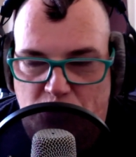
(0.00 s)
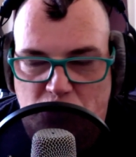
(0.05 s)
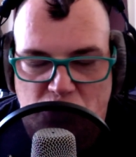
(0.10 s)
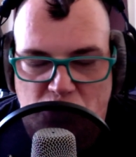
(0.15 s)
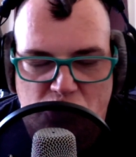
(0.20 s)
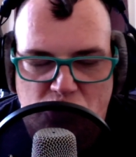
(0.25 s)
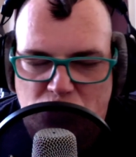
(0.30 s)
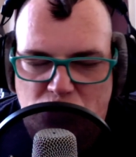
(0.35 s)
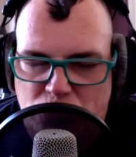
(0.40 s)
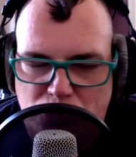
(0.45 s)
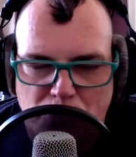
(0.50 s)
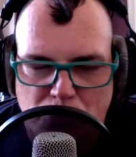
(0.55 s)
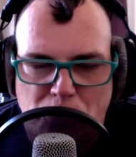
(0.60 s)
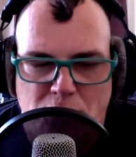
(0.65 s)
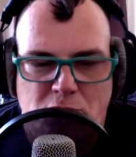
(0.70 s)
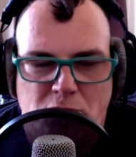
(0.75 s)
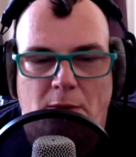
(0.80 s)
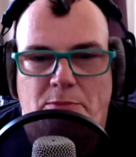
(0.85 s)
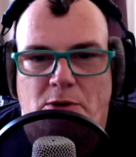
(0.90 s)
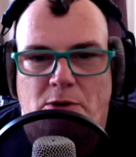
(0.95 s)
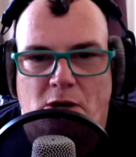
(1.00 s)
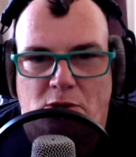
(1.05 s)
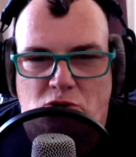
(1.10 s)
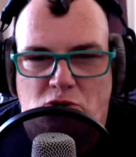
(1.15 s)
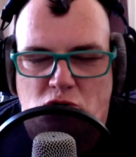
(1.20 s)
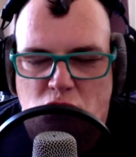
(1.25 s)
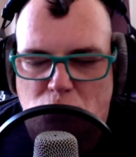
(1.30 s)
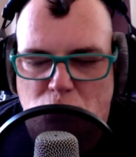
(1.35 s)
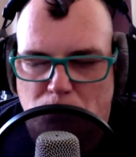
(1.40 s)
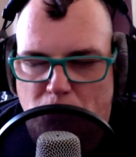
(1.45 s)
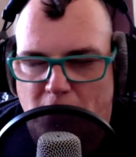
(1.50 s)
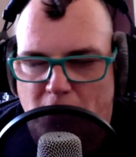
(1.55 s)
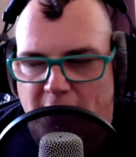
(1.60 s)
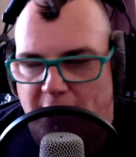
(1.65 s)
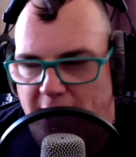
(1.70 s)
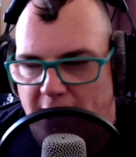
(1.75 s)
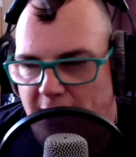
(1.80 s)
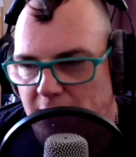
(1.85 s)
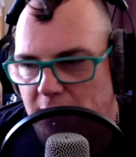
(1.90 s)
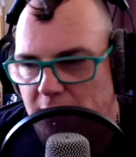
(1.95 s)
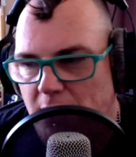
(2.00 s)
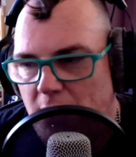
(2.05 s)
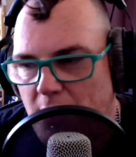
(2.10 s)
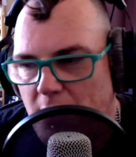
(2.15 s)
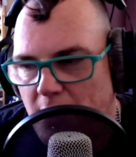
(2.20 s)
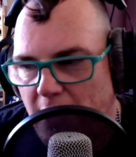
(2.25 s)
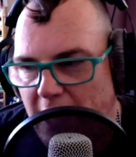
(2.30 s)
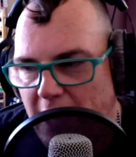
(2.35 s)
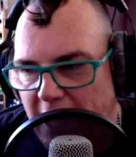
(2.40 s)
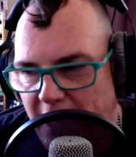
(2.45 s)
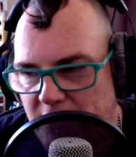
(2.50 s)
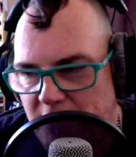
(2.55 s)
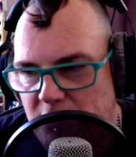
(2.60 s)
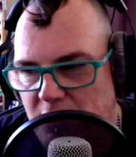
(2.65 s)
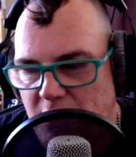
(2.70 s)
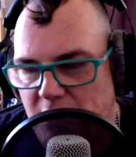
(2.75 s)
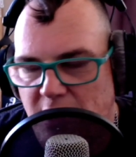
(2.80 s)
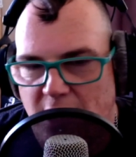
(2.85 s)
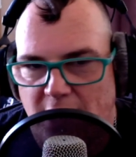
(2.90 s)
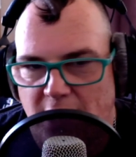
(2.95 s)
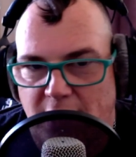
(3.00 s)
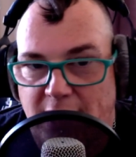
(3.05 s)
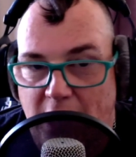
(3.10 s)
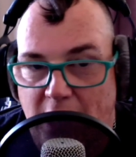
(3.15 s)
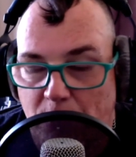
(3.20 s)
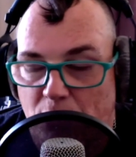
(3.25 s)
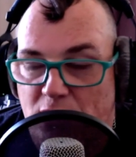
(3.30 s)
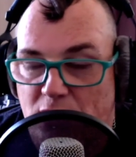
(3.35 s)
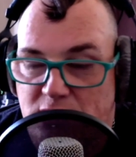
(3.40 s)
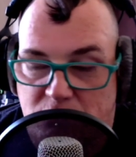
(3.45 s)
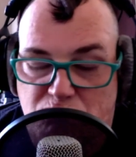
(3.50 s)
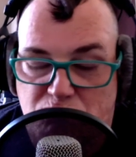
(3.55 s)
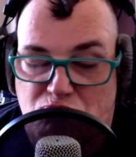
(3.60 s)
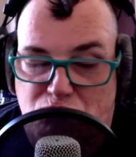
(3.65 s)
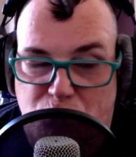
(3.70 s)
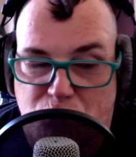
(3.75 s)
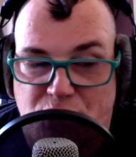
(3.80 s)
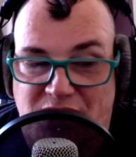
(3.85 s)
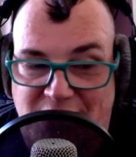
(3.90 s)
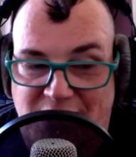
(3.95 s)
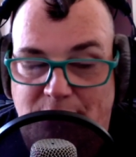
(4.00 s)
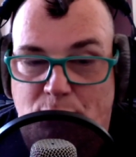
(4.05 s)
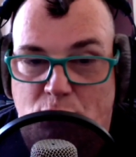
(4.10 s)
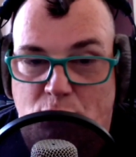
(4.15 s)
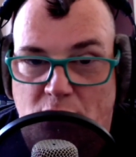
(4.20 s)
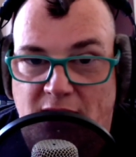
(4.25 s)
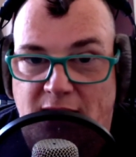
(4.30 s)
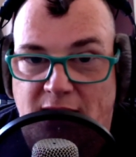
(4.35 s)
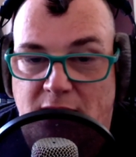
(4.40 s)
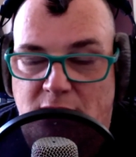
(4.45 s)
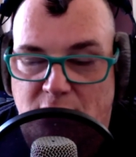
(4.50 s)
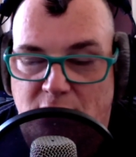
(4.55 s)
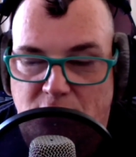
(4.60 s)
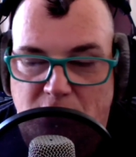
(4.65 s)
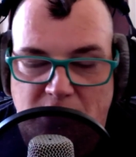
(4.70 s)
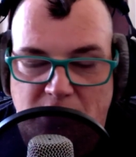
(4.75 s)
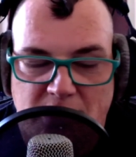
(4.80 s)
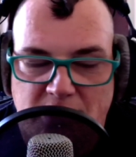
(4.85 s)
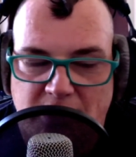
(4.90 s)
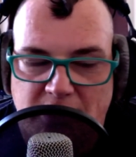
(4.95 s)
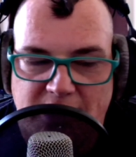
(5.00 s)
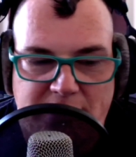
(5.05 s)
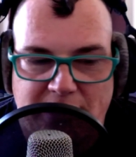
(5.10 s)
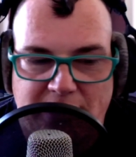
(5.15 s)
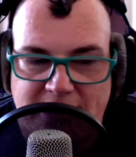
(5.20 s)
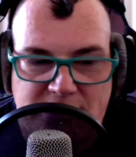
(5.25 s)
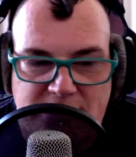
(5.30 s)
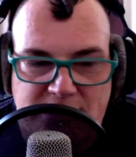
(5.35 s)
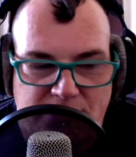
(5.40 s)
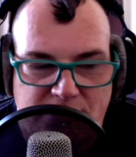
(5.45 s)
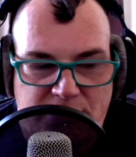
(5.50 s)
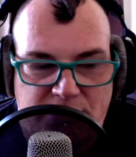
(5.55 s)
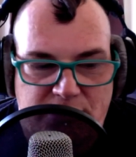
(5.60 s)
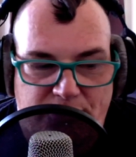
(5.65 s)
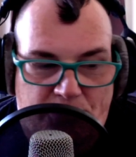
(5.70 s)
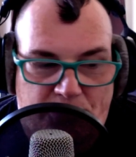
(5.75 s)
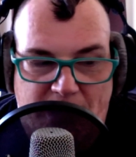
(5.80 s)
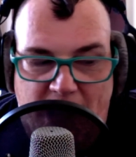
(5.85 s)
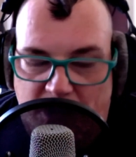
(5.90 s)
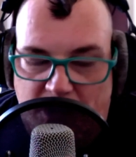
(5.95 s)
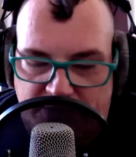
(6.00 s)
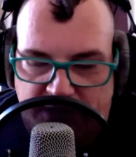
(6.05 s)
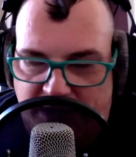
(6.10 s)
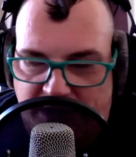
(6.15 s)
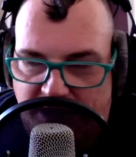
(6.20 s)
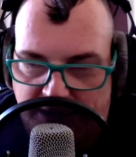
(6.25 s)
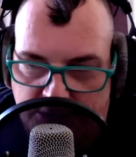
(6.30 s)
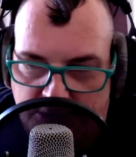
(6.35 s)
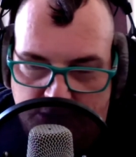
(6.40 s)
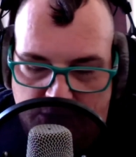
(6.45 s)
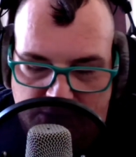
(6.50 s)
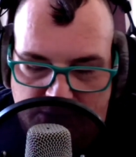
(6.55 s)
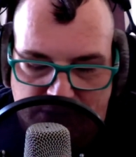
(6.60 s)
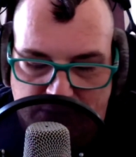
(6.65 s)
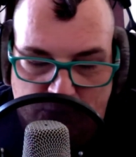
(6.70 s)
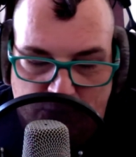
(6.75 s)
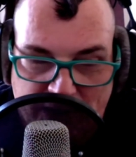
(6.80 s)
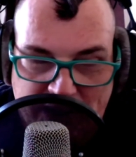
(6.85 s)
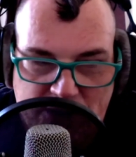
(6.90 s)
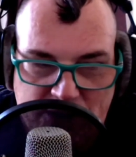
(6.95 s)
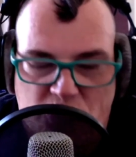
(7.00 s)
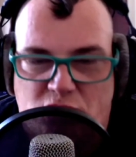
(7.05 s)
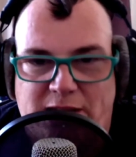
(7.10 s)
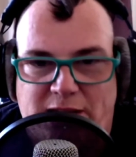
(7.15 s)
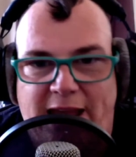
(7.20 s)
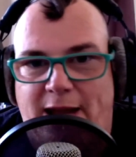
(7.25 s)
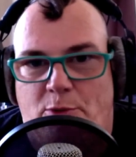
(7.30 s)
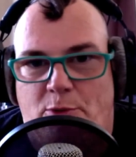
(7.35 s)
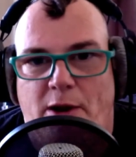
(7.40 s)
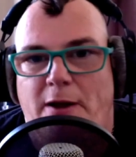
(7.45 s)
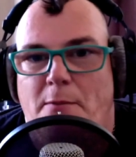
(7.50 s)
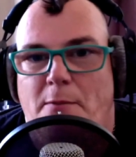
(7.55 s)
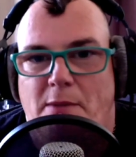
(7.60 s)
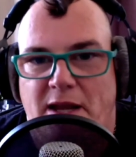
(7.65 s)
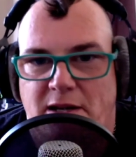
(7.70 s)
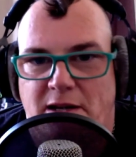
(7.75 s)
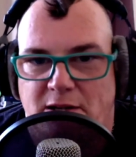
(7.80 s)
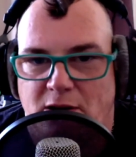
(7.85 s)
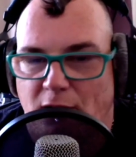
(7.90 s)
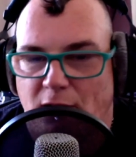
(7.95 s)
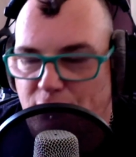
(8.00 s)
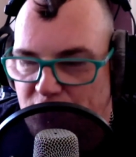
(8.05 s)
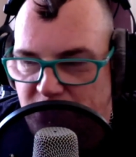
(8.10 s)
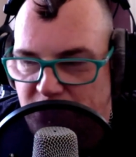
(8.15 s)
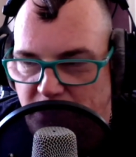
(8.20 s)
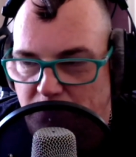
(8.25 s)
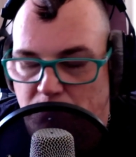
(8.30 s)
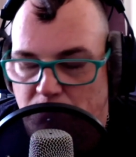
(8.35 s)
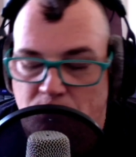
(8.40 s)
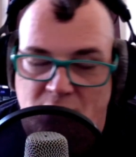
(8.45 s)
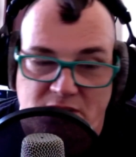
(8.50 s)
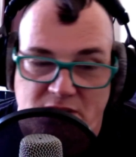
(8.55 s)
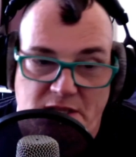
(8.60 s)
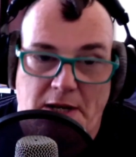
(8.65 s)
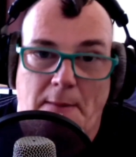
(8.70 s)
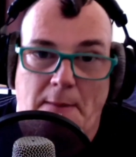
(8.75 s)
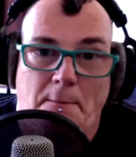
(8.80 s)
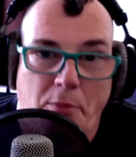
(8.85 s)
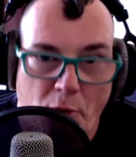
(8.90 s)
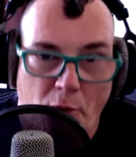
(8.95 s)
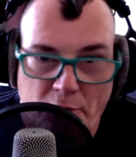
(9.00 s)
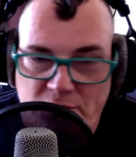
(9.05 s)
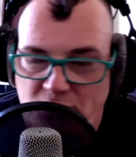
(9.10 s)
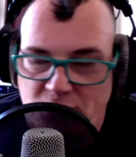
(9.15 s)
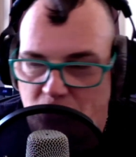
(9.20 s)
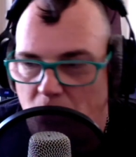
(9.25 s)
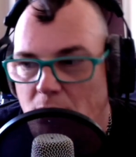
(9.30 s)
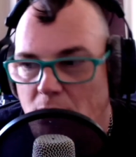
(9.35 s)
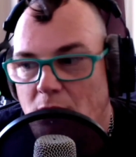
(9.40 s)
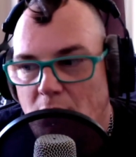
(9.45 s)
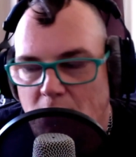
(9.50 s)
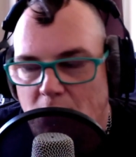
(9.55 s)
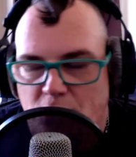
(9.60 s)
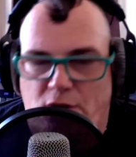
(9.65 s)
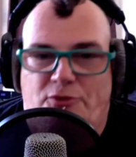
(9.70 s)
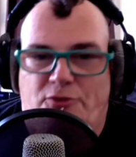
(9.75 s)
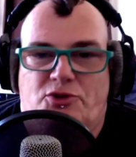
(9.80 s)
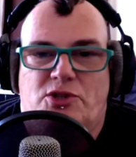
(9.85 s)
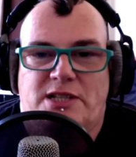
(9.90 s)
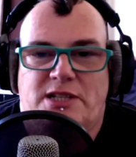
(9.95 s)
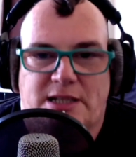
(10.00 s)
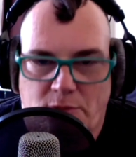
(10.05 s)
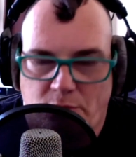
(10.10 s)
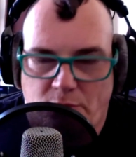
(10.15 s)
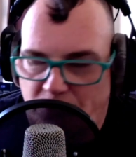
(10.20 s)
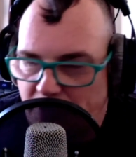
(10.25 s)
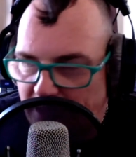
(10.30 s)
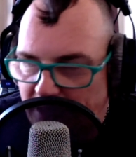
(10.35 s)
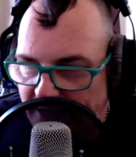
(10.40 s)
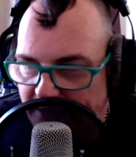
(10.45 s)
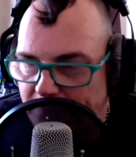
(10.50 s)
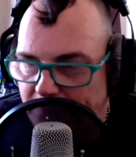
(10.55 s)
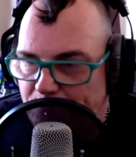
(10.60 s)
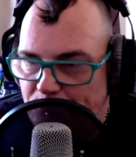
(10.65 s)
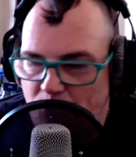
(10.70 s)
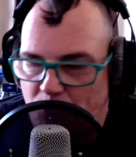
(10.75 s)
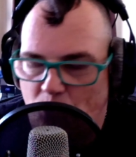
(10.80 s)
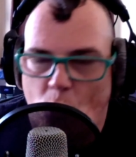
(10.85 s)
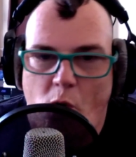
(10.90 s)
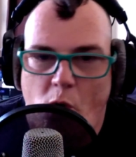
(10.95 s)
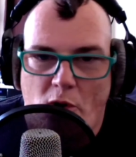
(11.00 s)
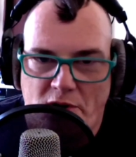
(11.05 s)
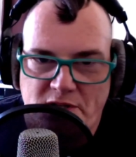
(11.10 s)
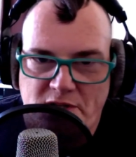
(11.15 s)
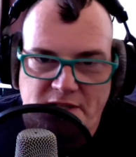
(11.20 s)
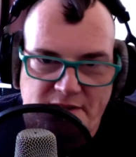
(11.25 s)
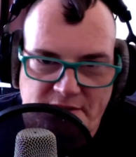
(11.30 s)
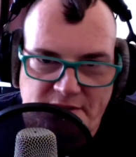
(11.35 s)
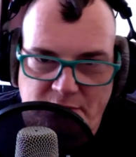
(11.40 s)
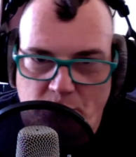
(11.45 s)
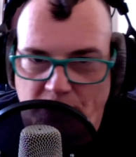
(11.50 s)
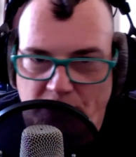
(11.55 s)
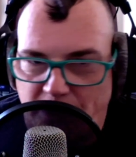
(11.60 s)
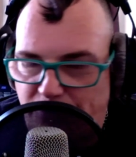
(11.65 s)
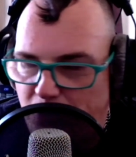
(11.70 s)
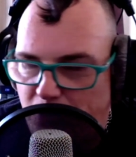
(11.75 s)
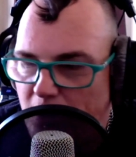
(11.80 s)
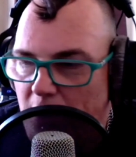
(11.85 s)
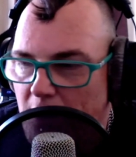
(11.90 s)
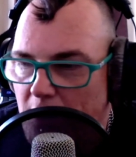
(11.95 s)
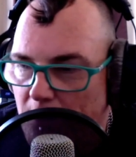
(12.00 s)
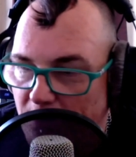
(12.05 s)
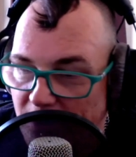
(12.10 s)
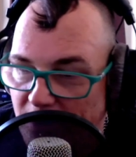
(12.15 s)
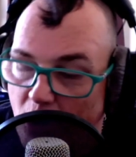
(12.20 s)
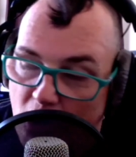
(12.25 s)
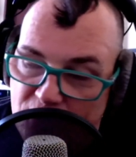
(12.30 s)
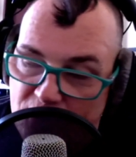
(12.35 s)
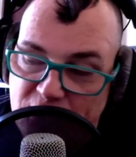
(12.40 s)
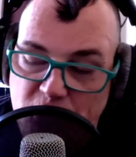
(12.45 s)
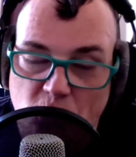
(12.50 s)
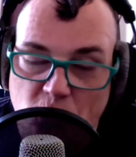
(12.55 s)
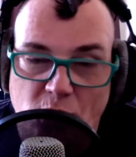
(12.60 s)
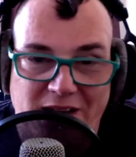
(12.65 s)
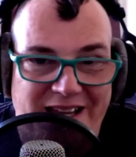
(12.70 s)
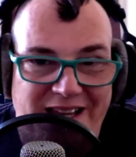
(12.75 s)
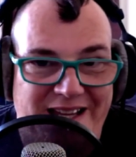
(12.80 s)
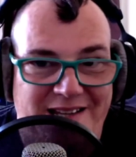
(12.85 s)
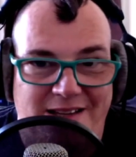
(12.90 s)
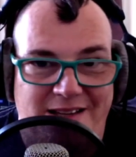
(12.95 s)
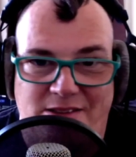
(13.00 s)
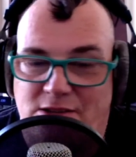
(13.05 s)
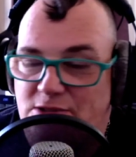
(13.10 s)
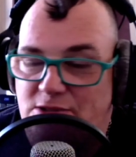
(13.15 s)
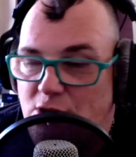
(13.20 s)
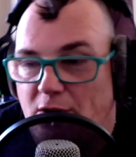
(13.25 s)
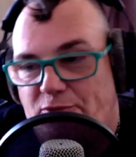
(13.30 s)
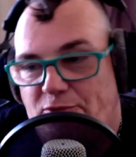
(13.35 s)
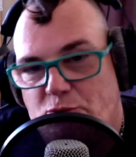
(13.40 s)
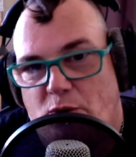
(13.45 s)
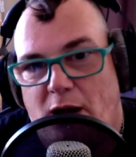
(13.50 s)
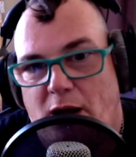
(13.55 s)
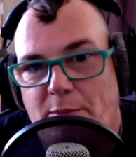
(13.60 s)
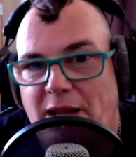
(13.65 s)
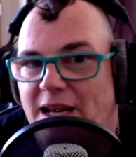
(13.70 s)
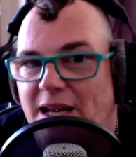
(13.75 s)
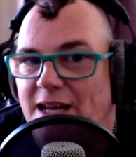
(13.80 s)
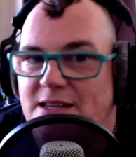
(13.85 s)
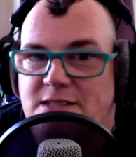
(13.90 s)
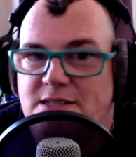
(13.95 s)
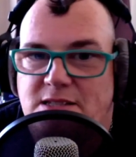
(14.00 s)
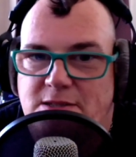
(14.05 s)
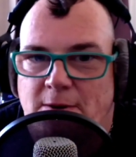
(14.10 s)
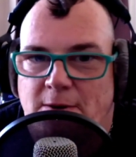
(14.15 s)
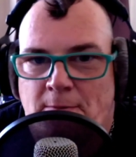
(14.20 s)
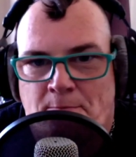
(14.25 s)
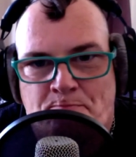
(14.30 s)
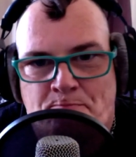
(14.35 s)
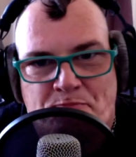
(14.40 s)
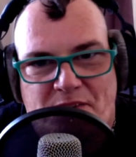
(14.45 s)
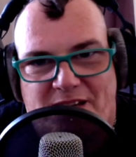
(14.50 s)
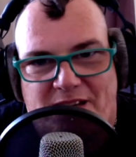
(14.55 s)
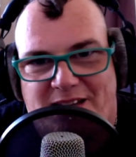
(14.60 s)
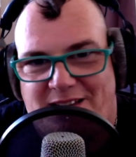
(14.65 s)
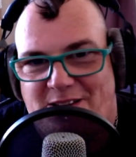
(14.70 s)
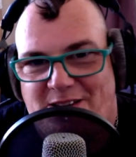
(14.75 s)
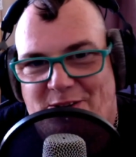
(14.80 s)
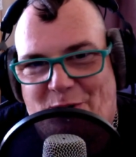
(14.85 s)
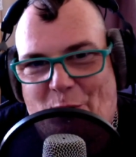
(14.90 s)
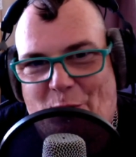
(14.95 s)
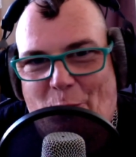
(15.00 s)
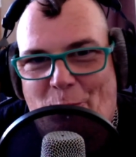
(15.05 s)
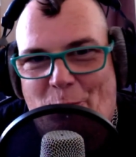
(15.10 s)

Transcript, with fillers: are super top notch, super high end, and the uh, cameras pretty damn great. The thing that lets this one down that I really just can't recommend it. Obviously, it's an import, so you have to deal with like warranties and whatever. But also, it the software. I mean, it's yeah. you know,